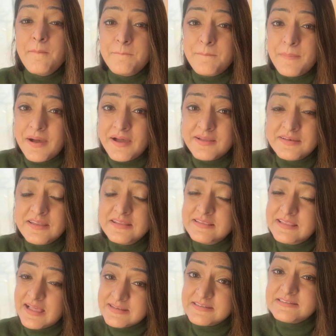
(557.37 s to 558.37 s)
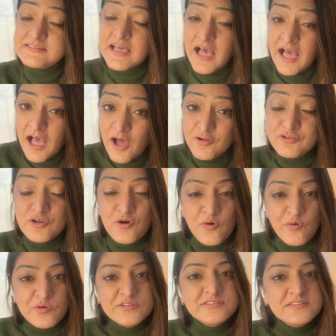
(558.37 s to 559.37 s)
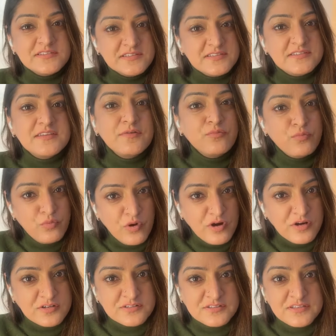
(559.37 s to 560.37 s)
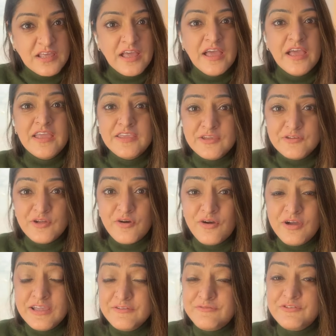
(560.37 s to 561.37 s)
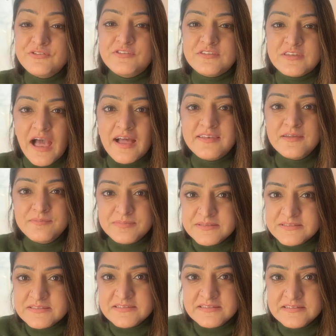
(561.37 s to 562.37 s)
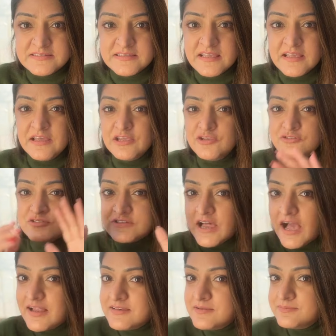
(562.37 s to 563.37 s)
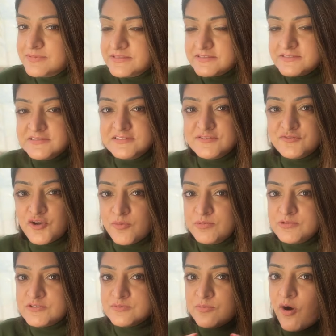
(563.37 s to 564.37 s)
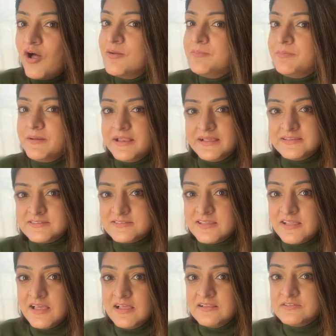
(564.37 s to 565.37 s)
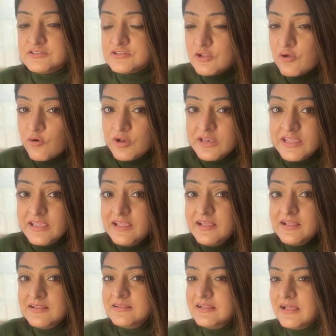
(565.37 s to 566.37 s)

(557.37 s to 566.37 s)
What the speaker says: but that is how the whole system works. You know, if you start a business, you start a business from a small place. Slowly,